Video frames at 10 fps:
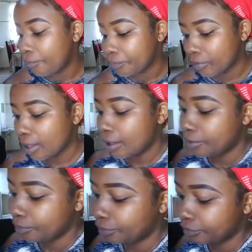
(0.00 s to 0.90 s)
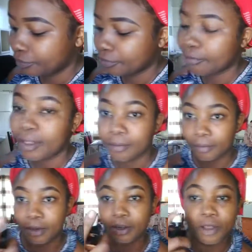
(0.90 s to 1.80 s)
I'm
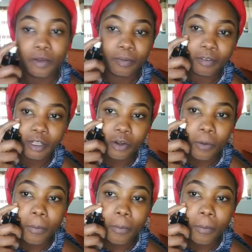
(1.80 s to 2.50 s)
gonna go in with the foundation.